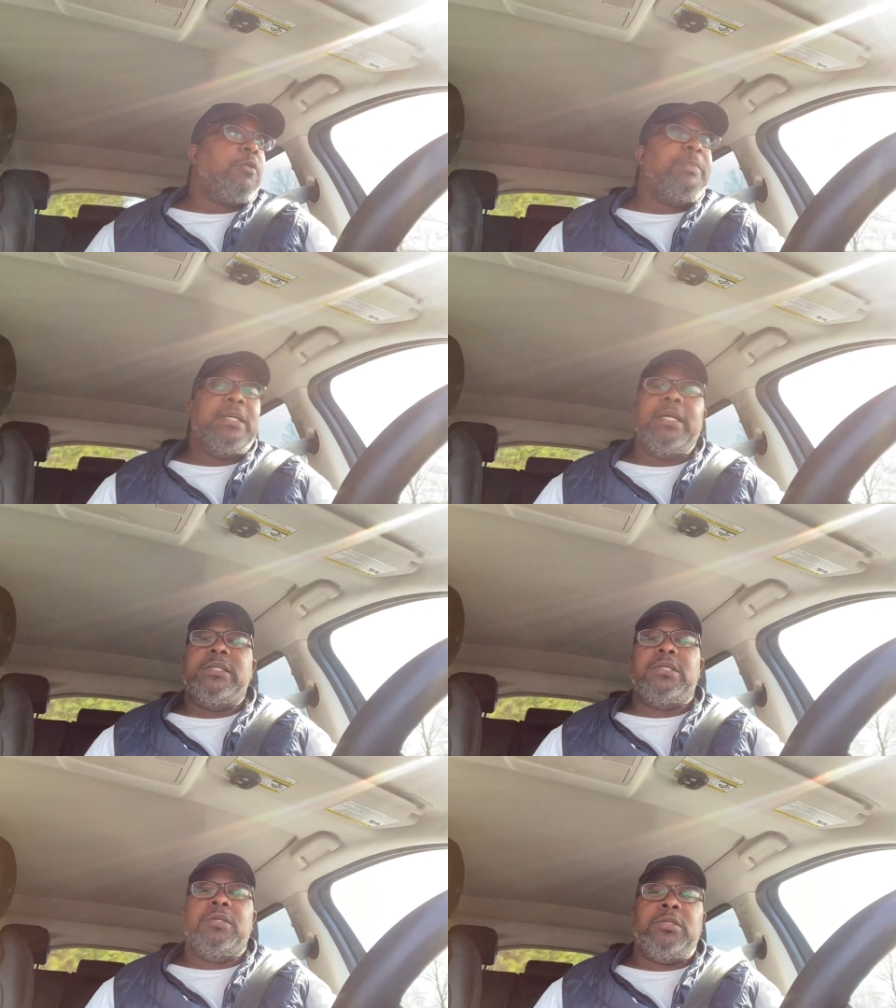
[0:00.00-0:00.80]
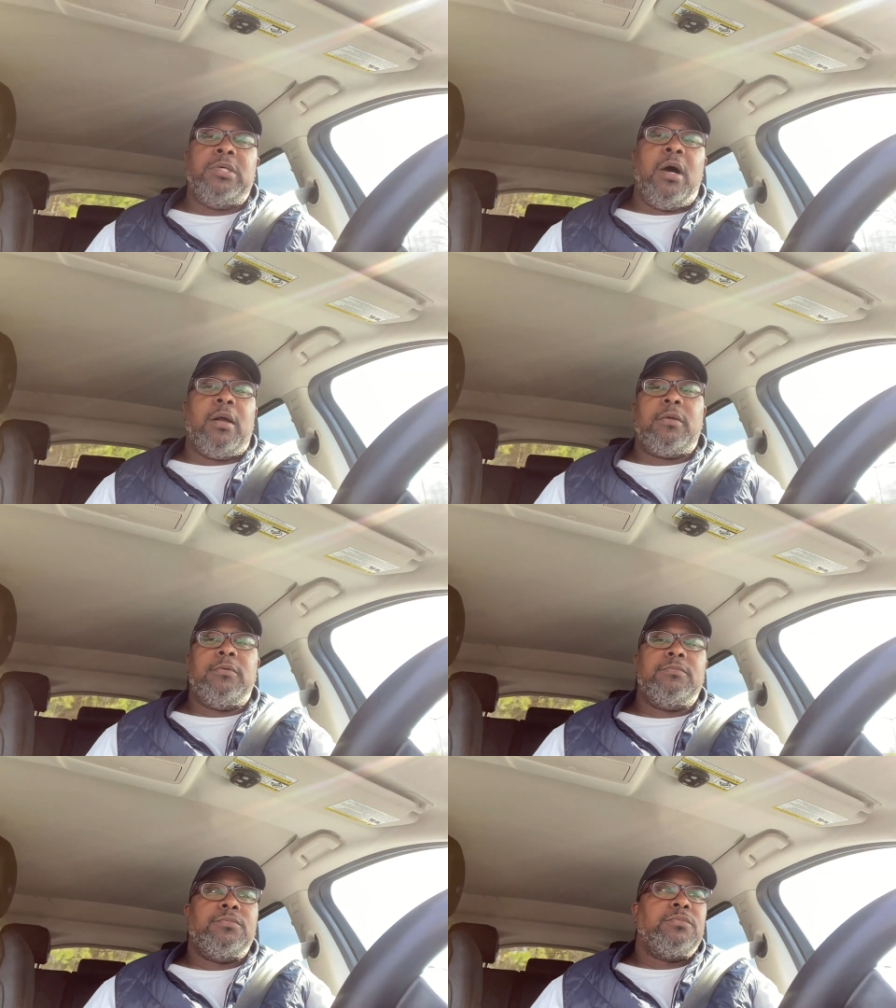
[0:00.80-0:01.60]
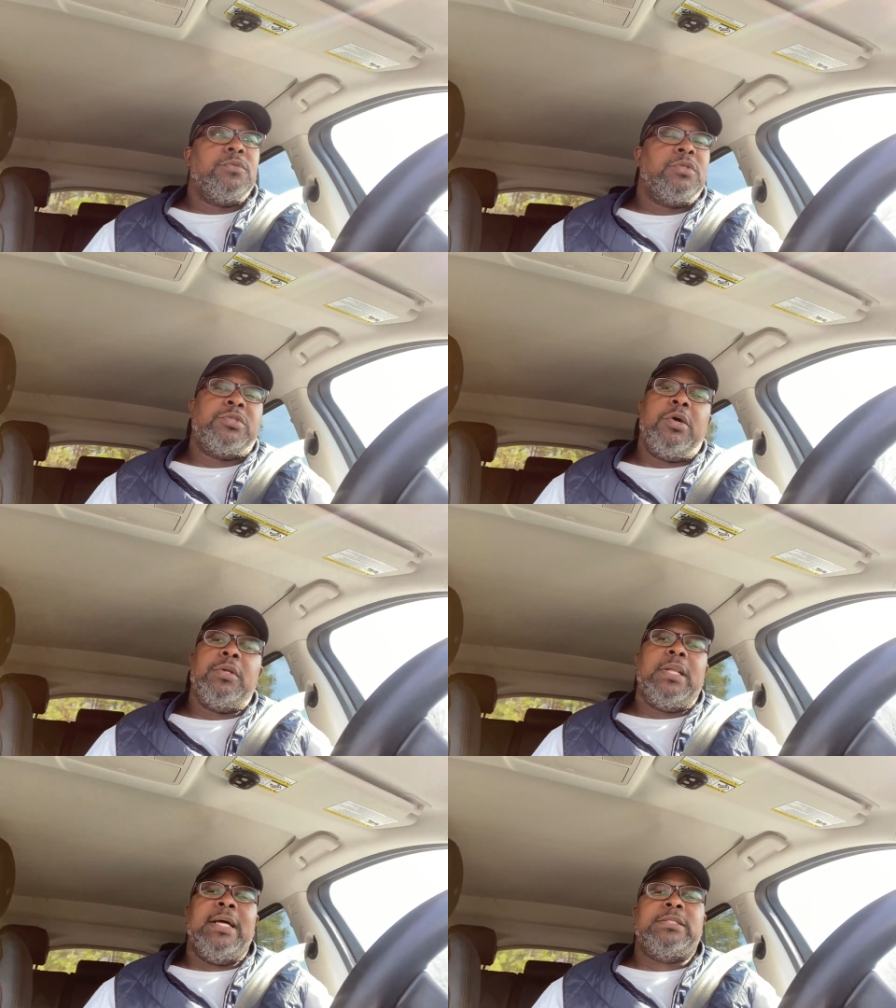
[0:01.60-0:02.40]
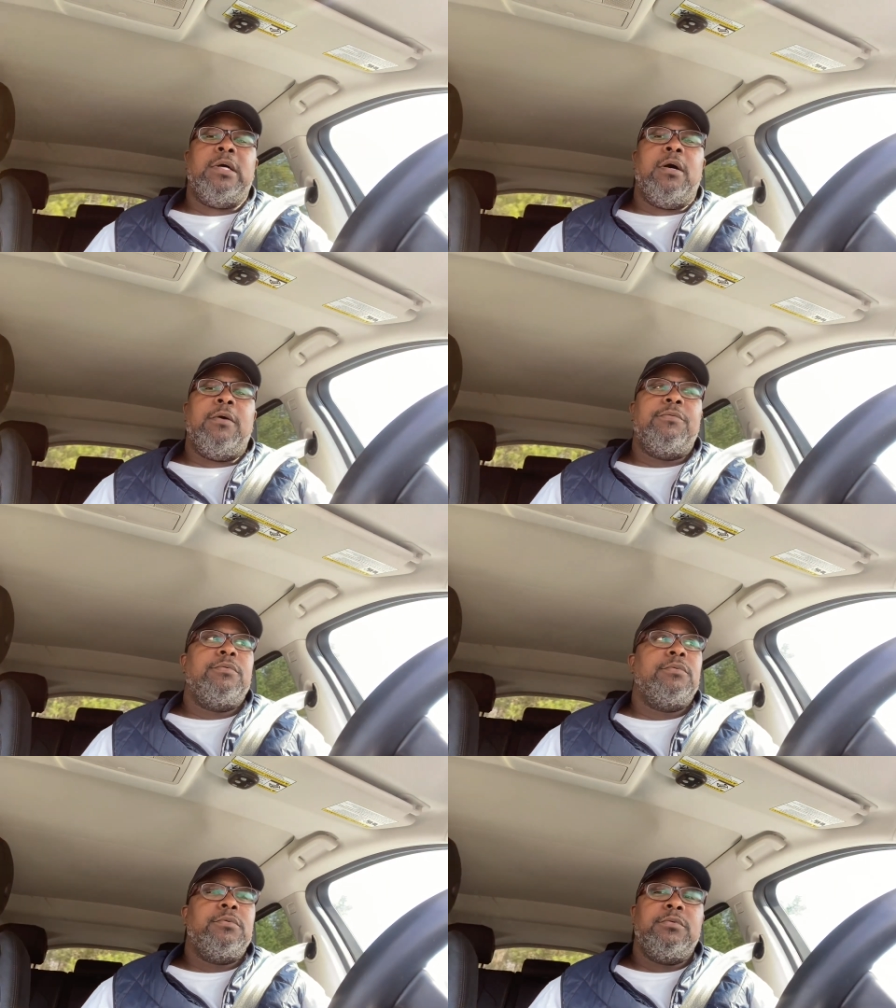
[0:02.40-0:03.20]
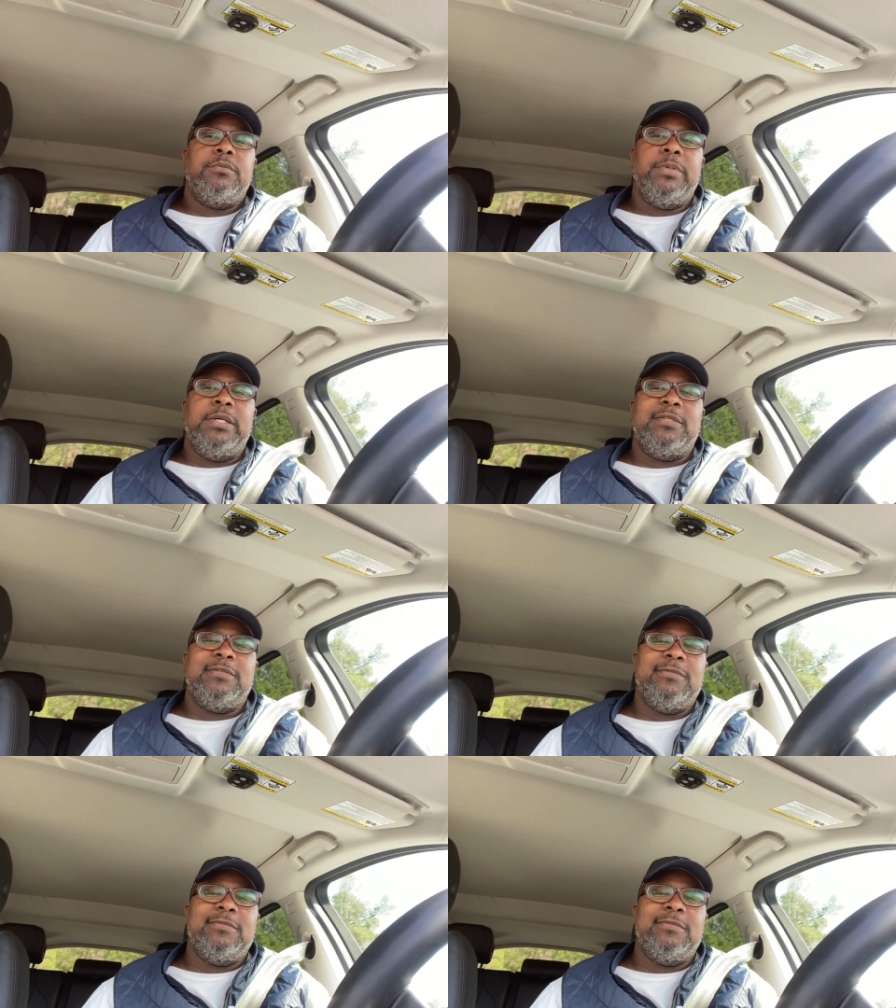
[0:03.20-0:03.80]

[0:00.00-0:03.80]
begins in the dark. So turn the lights off. Peace.